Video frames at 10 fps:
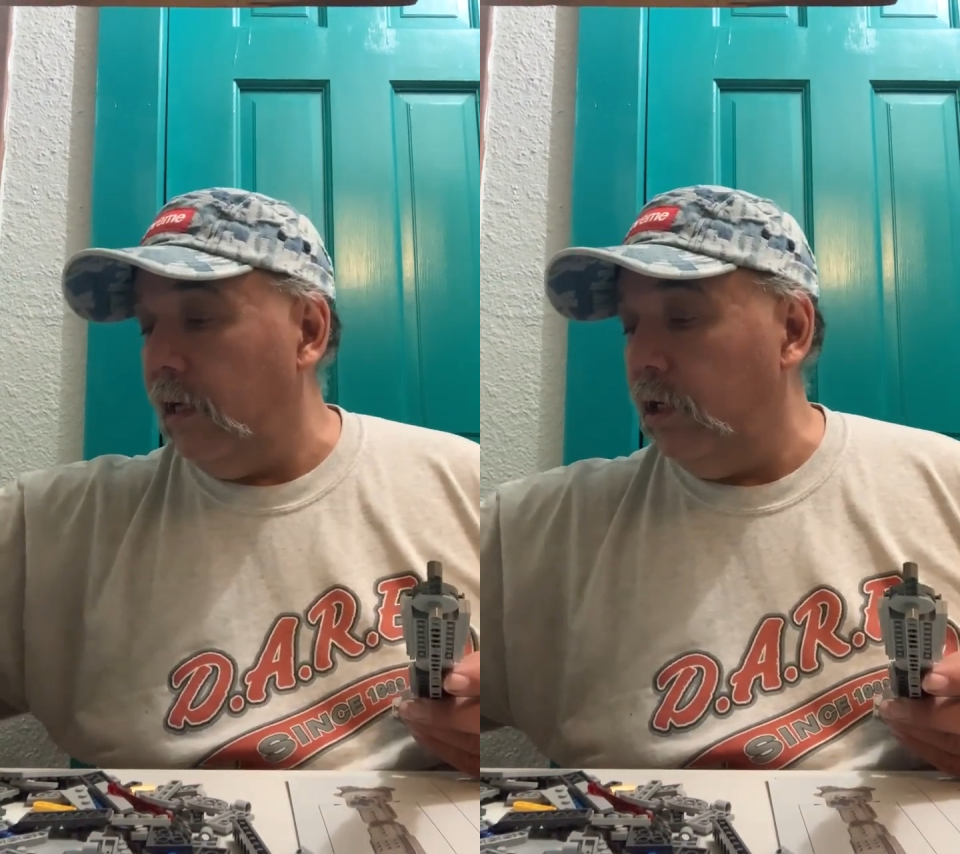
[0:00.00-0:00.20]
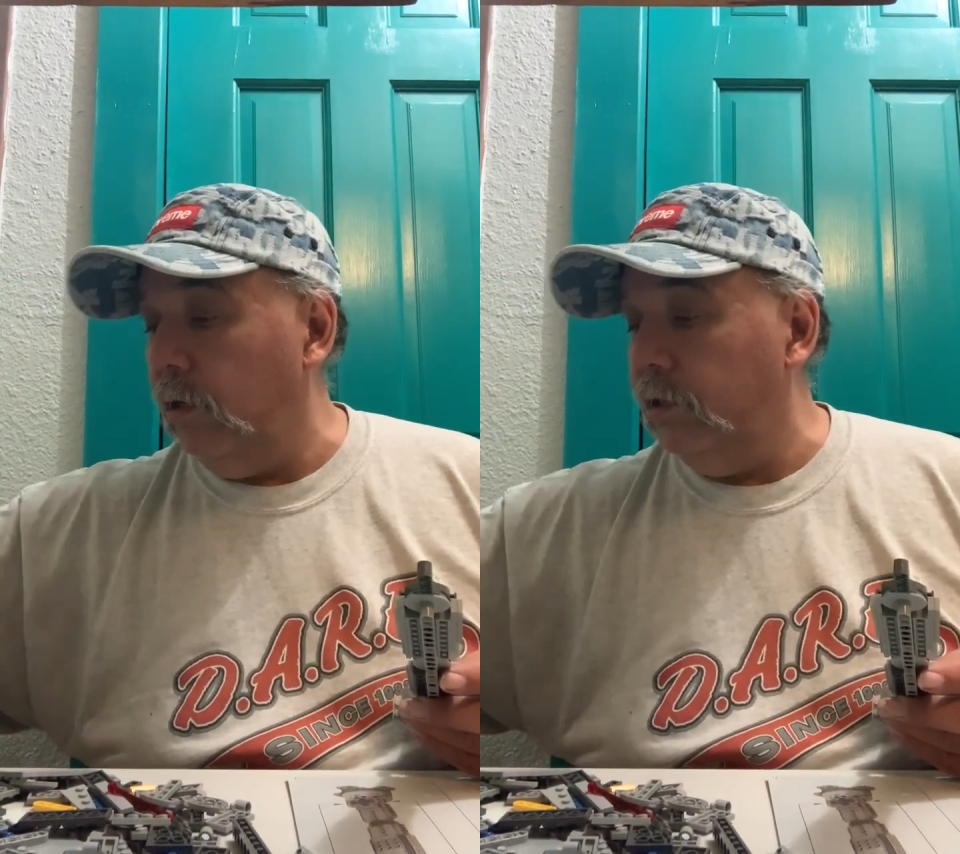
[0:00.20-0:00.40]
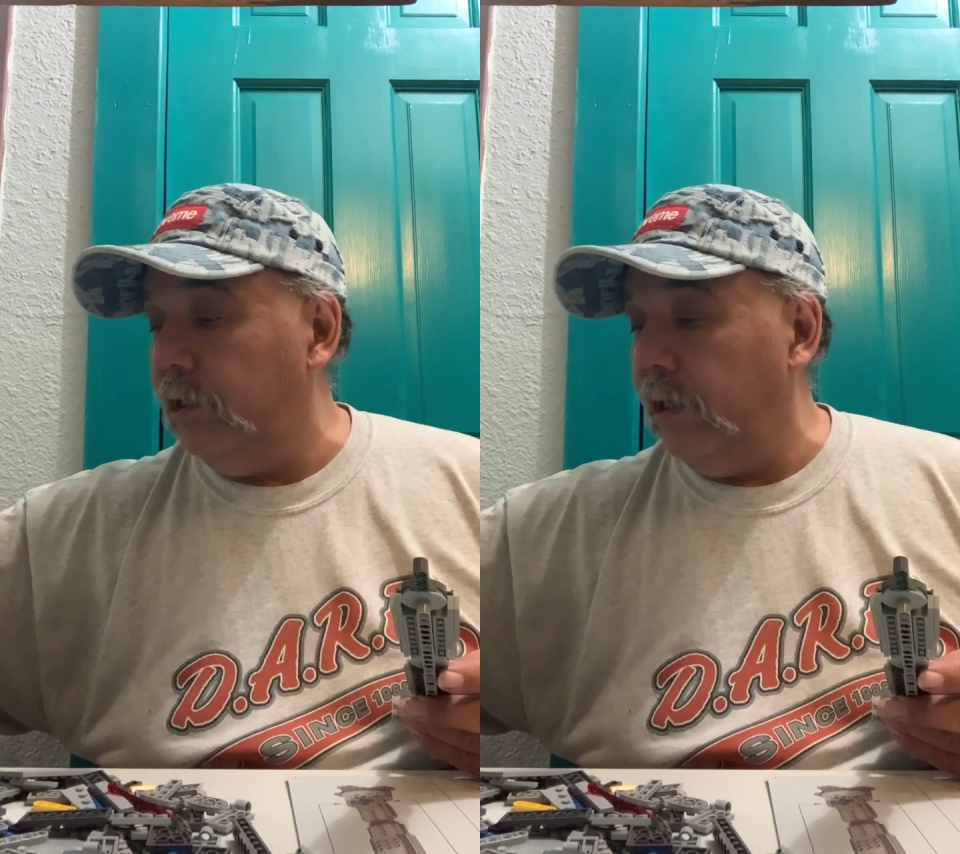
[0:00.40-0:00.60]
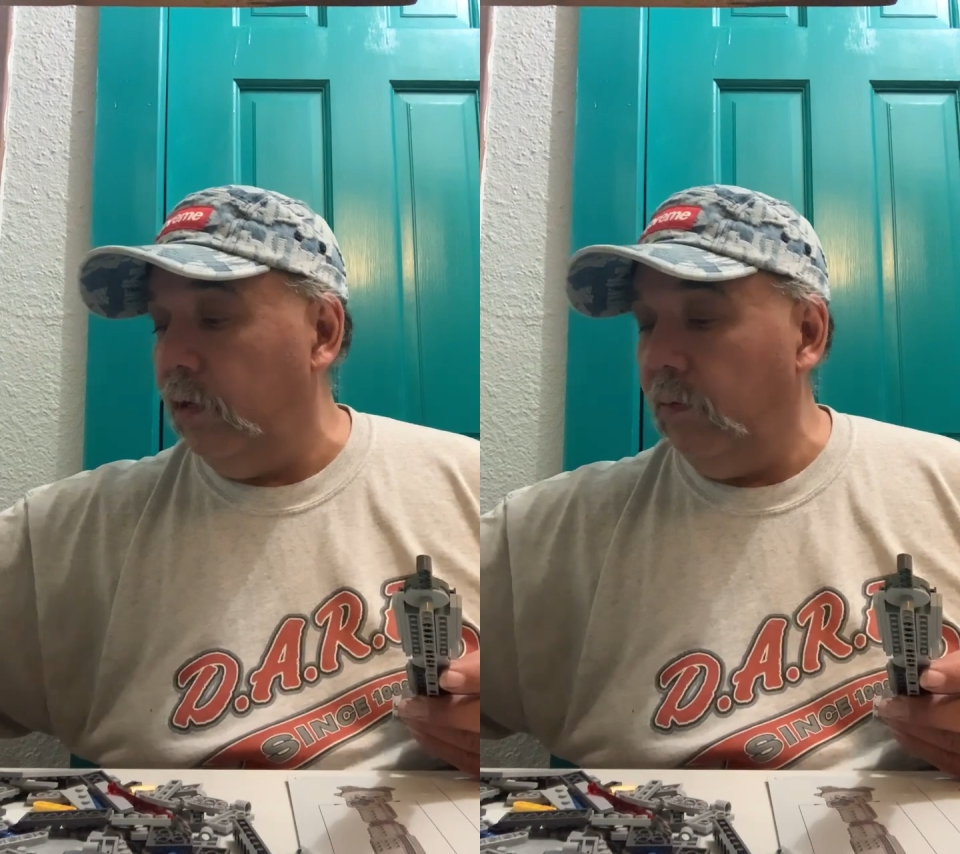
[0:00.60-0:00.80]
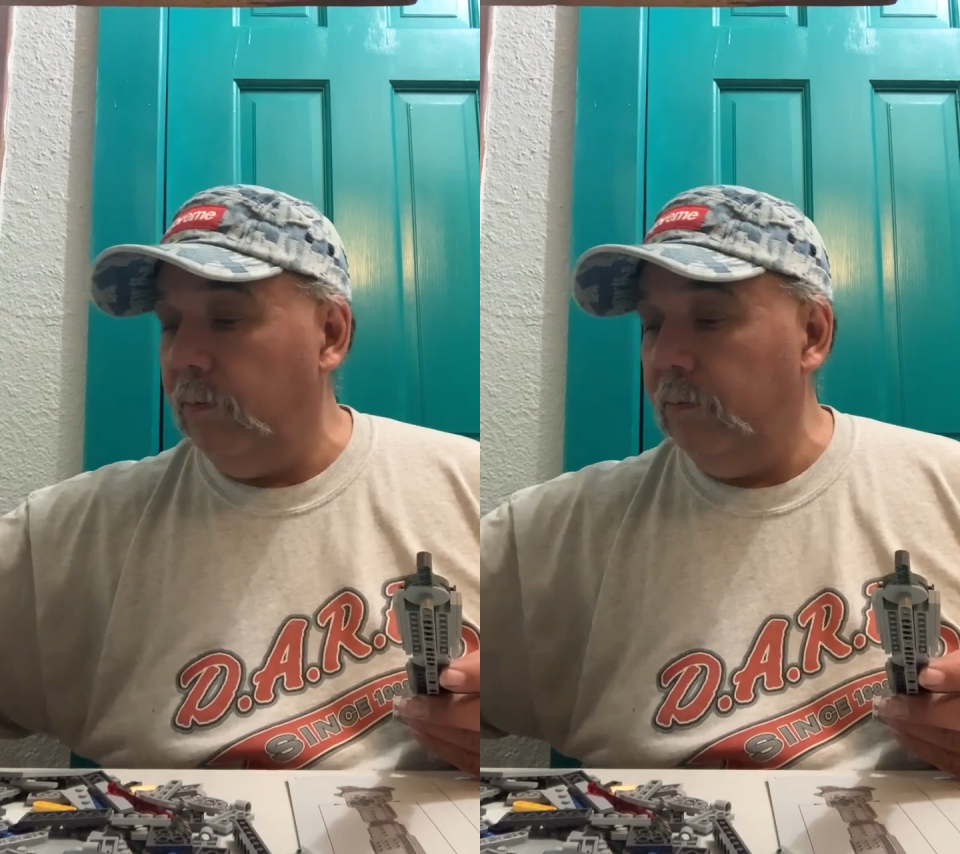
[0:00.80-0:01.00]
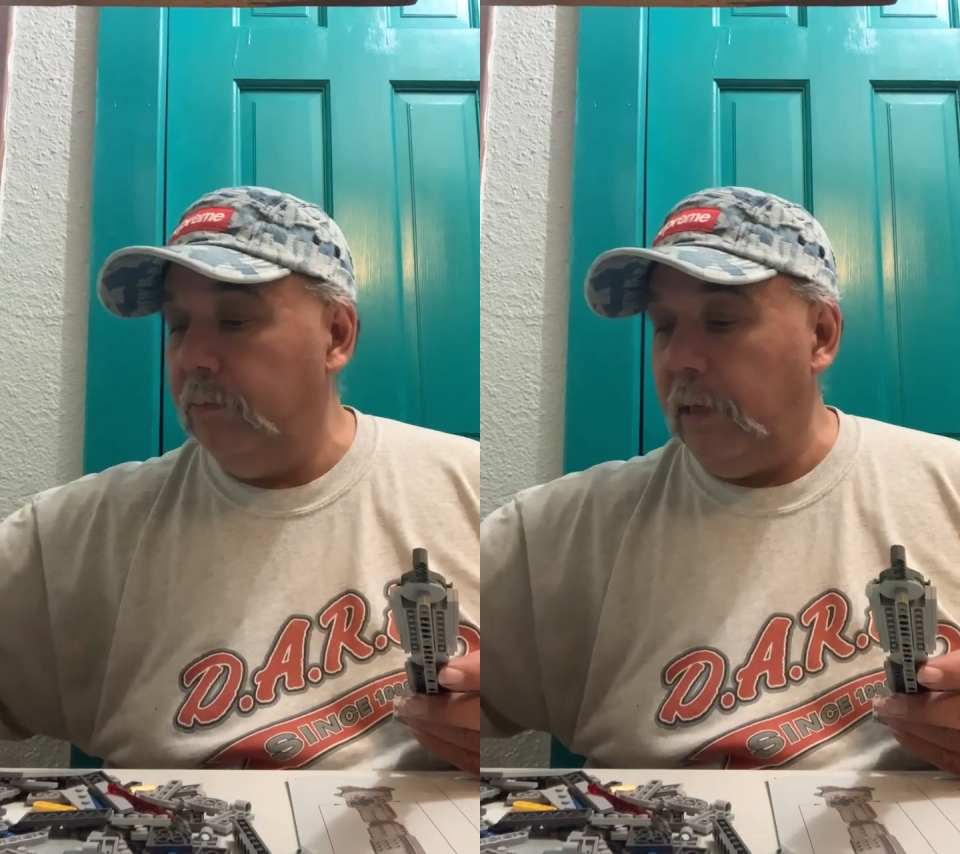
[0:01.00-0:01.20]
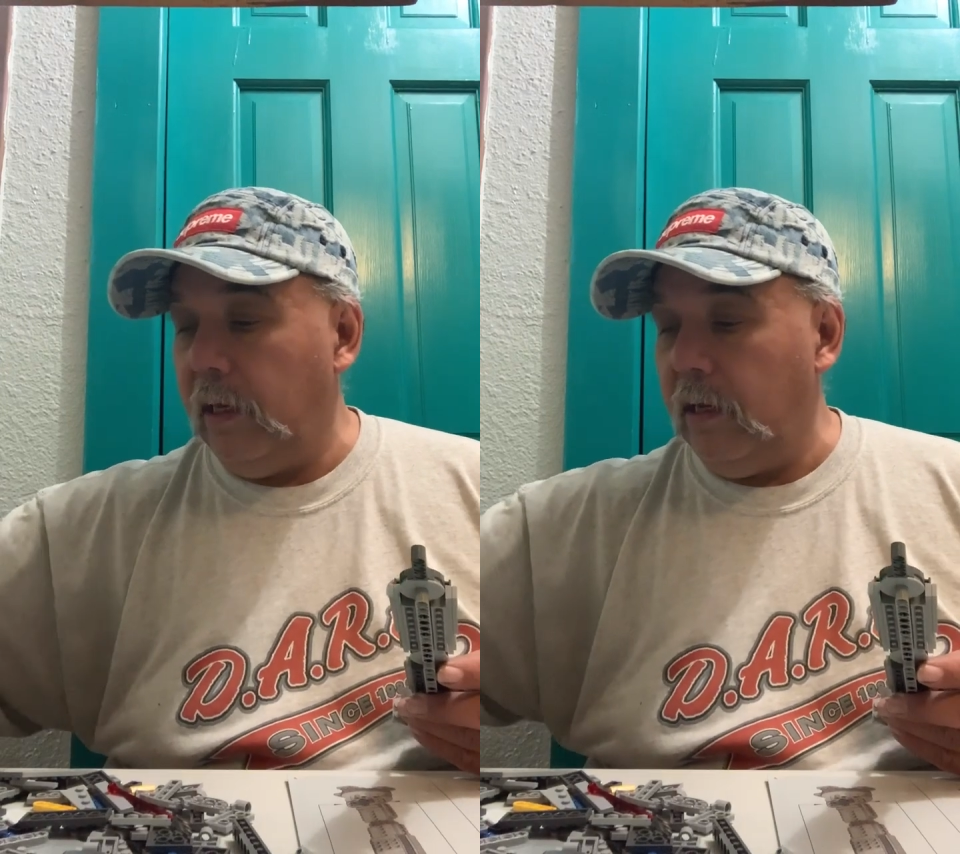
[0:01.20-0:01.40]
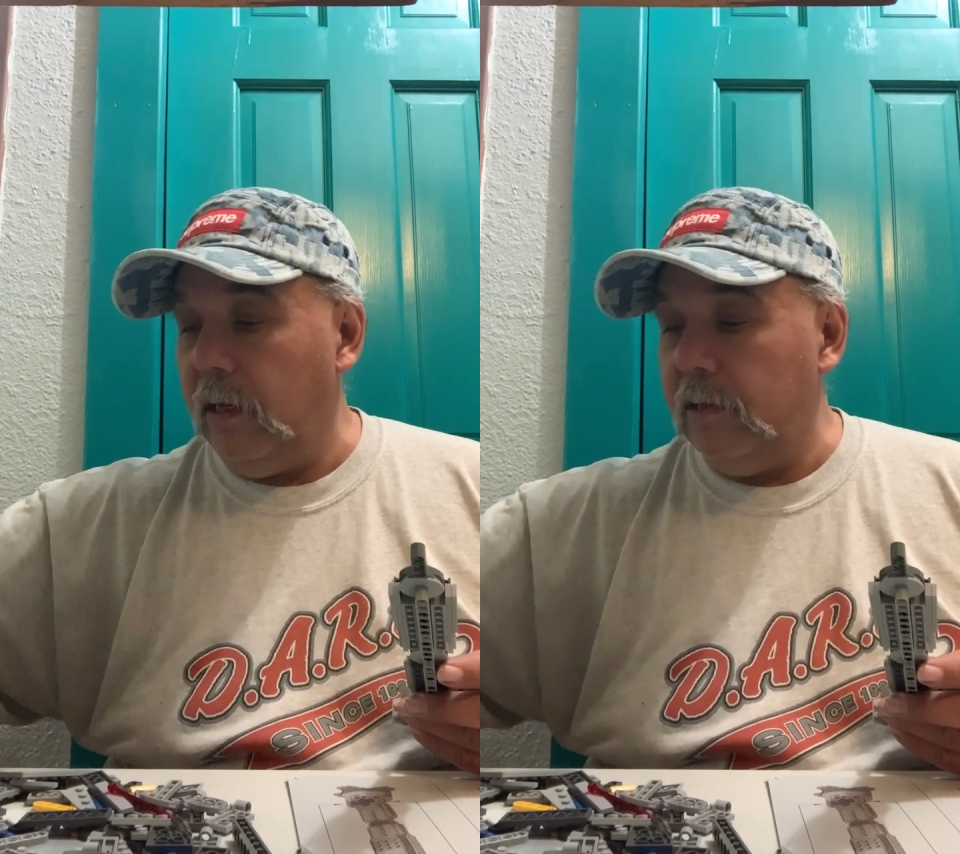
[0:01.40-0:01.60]
a huge deal,
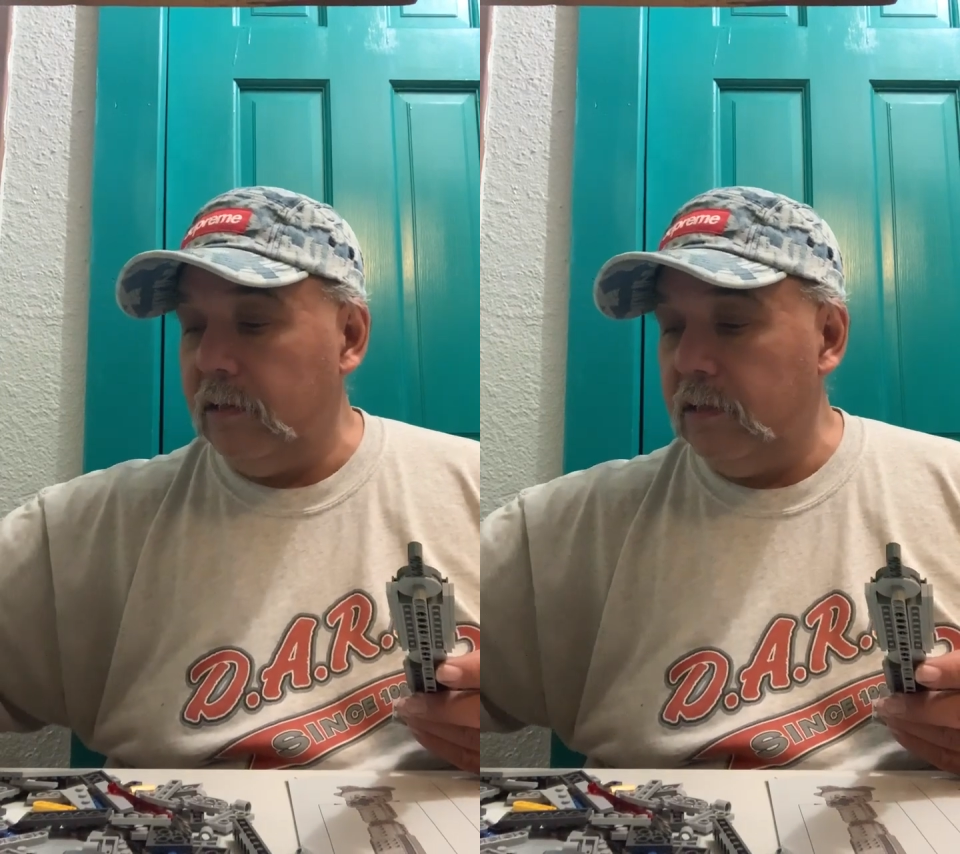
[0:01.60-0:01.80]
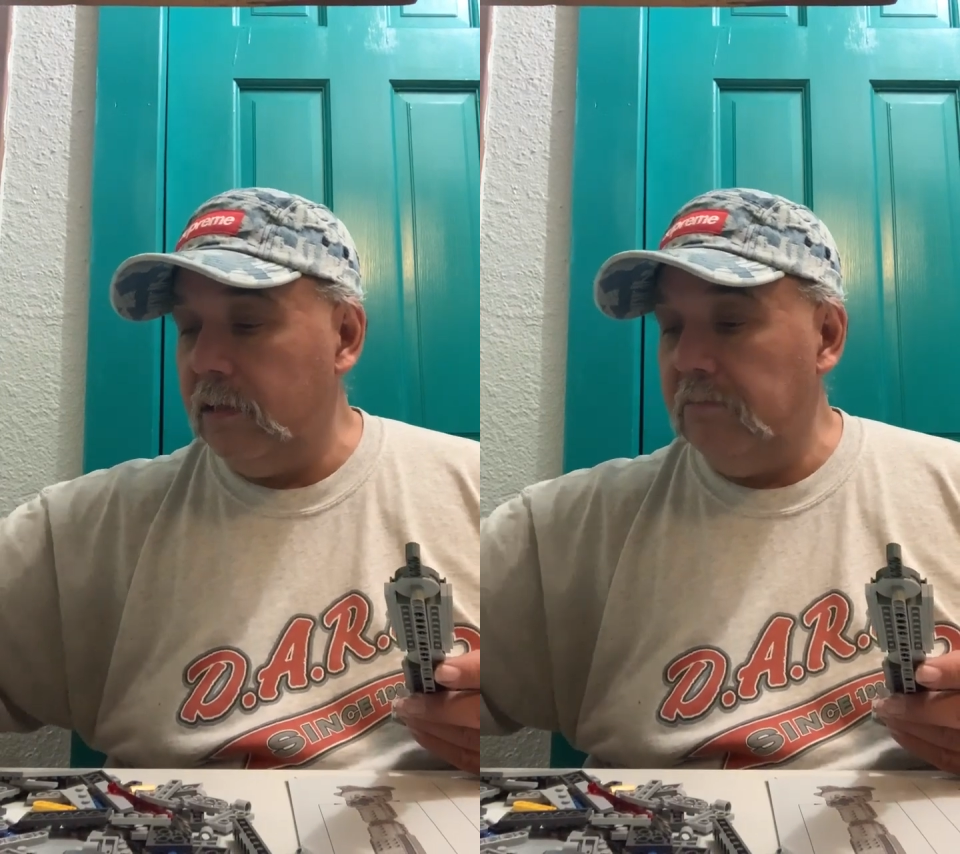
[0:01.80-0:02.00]
because